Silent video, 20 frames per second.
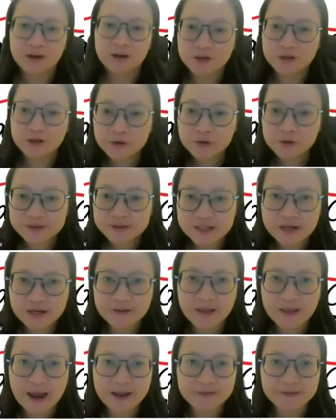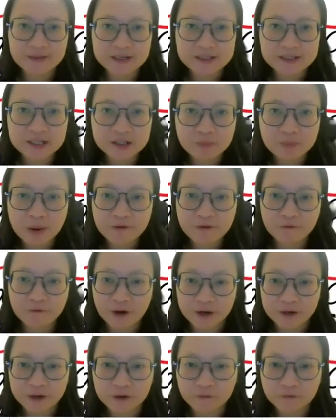You could see that this is my
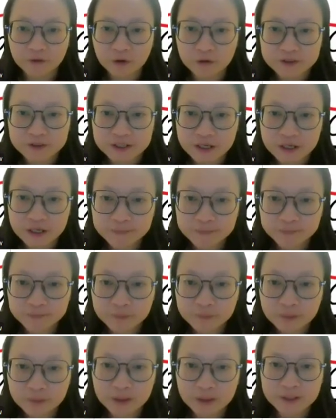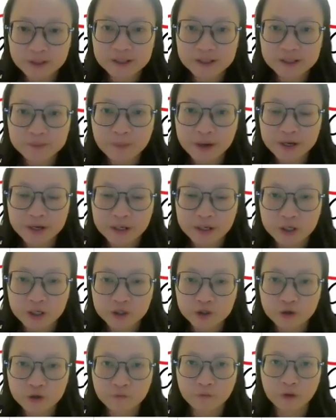final velocity. This is my
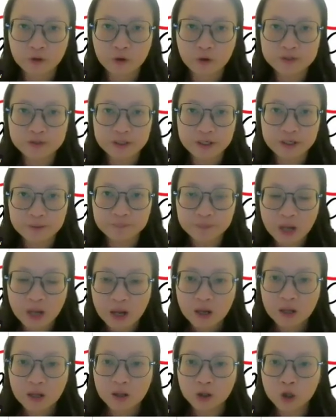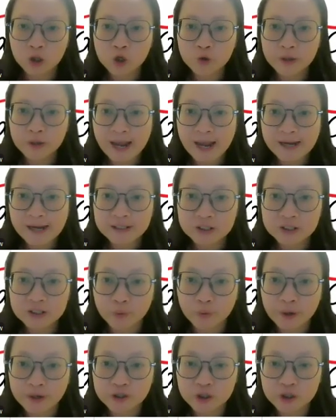initial velocity. Look at the
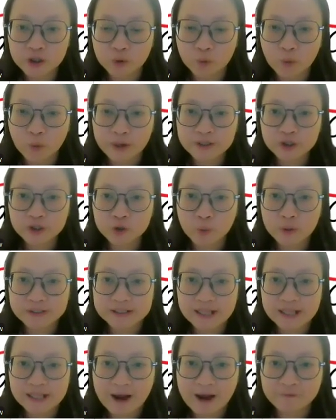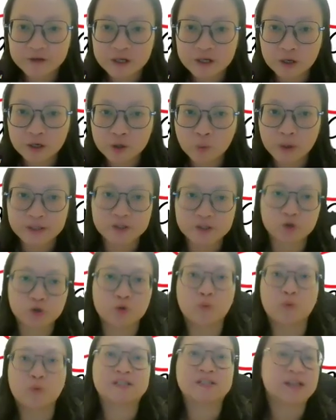direction. One is towards left, the other one is
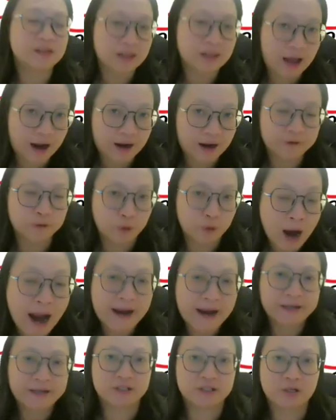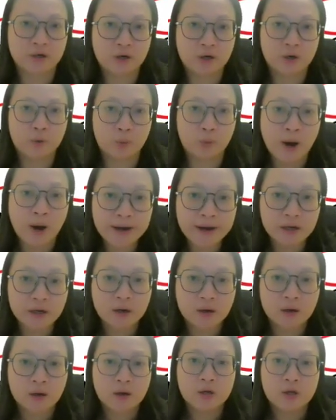towards right, right?
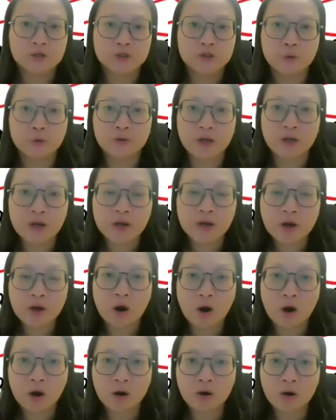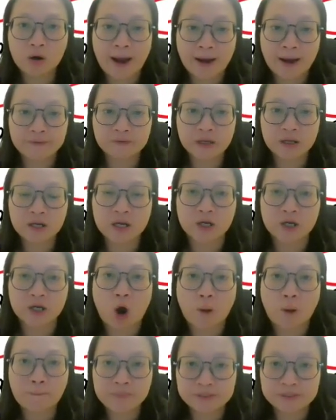So they are acting in
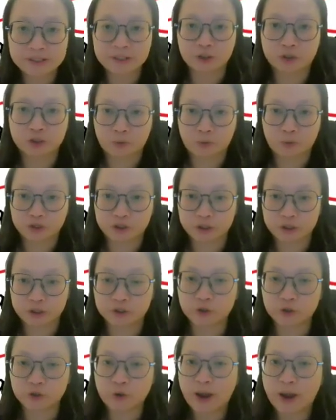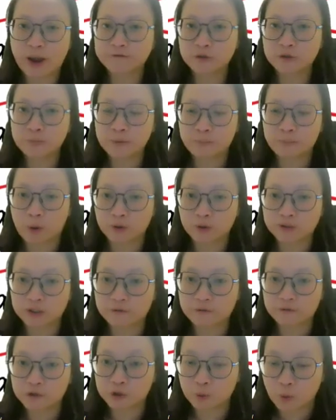opposite directions. So you have to put
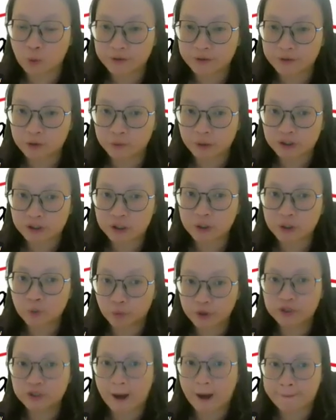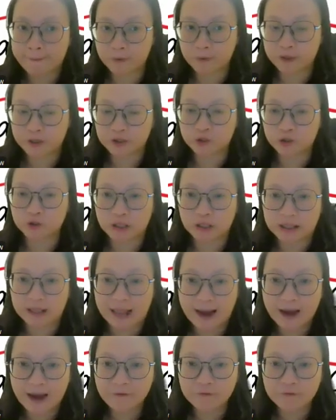positive to one direction, which I put it to the
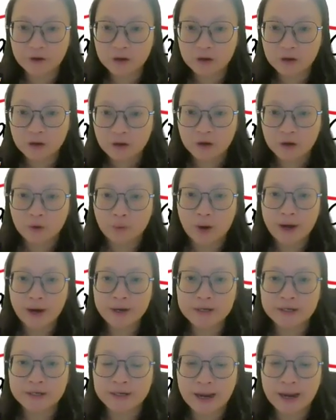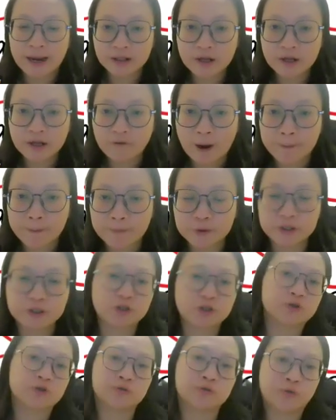left, right? Negative, I put
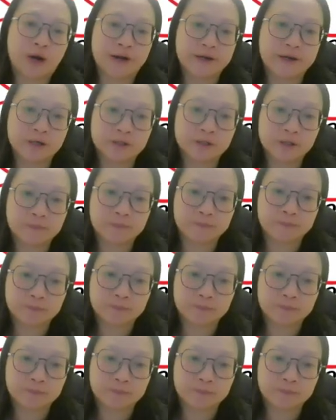it to the right.